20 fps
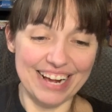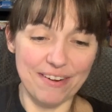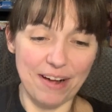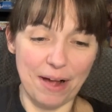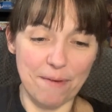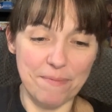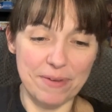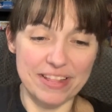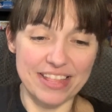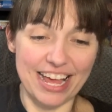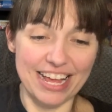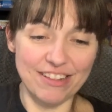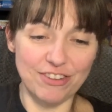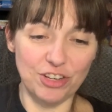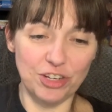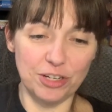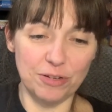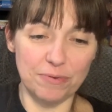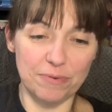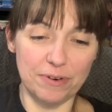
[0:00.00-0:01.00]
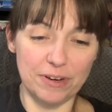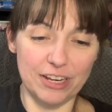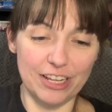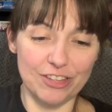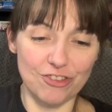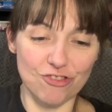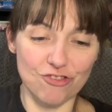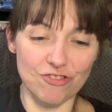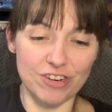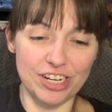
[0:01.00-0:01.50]
I mean, that's
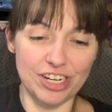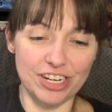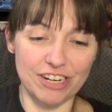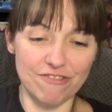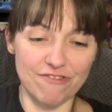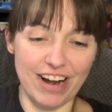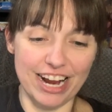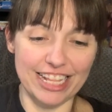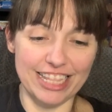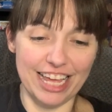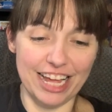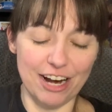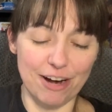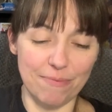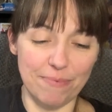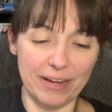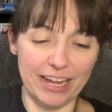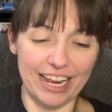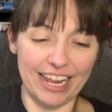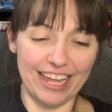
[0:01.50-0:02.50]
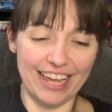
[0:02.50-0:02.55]
Krishna right there, but...